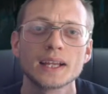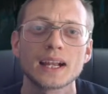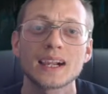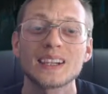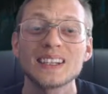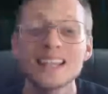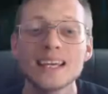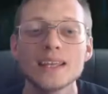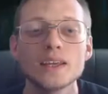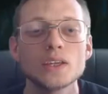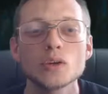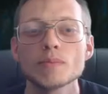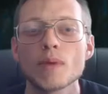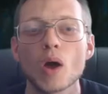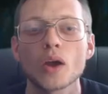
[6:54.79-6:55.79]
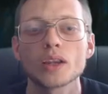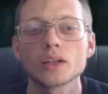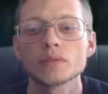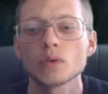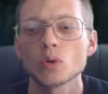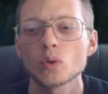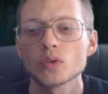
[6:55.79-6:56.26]
Clear your
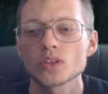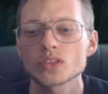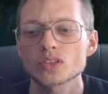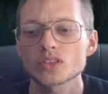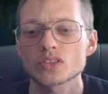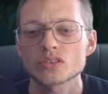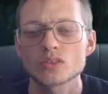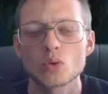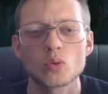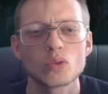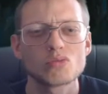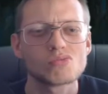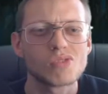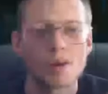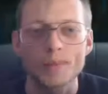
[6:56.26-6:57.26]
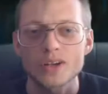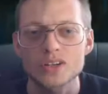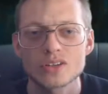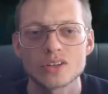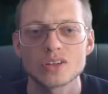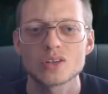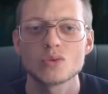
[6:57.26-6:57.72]
mind of all the
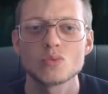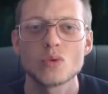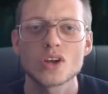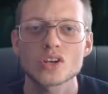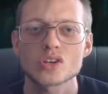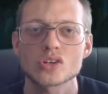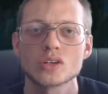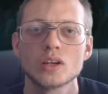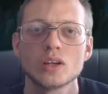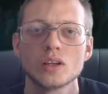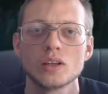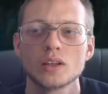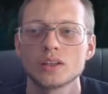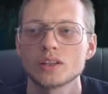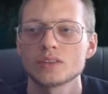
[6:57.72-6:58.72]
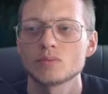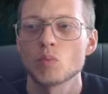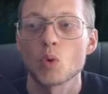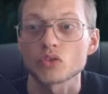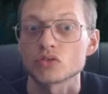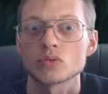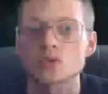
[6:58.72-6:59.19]
rubbish that you wish
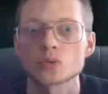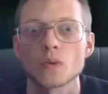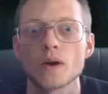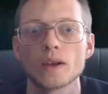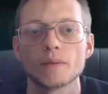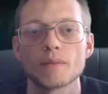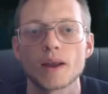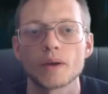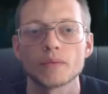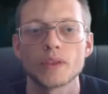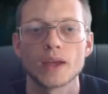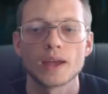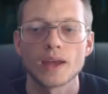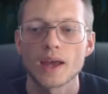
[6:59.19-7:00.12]
wasn't swirling around there,